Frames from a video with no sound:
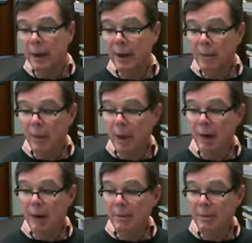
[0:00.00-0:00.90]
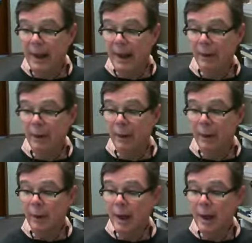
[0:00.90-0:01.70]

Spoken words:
and Mark and Matthew